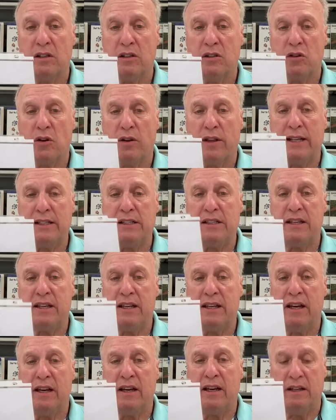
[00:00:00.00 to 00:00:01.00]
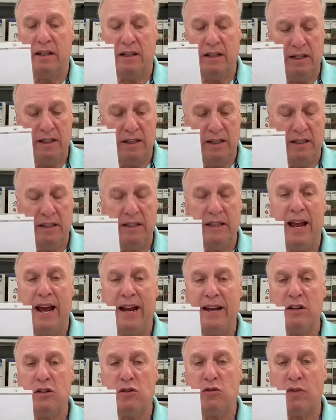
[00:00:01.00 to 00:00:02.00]
So that's the
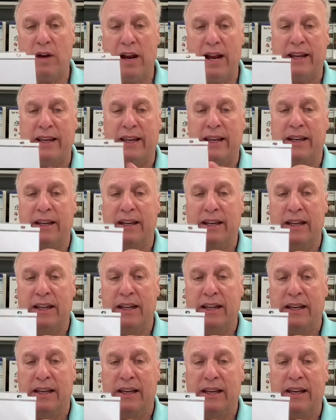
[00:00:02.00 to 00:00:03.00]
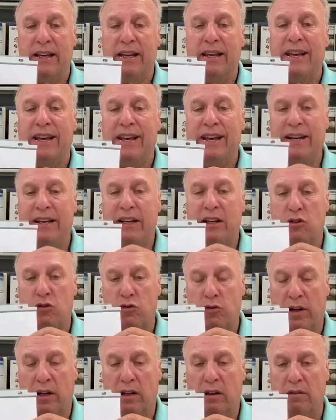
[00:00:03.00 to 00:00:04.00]
tennis racket hitting
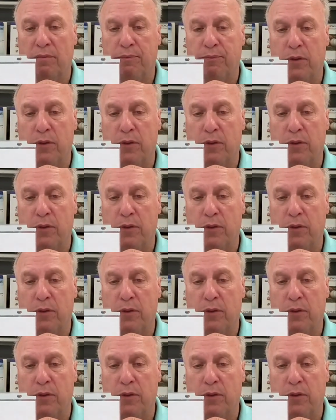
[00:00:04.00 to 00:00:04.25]
drill.